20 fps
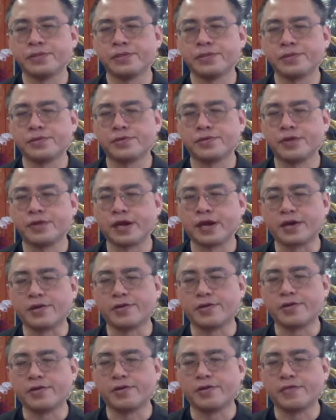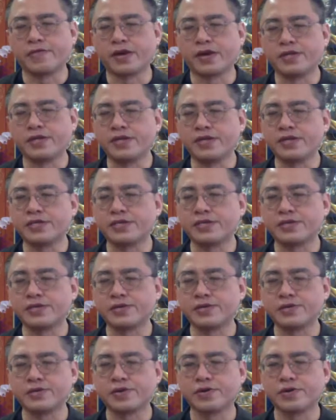to let go of unnecessary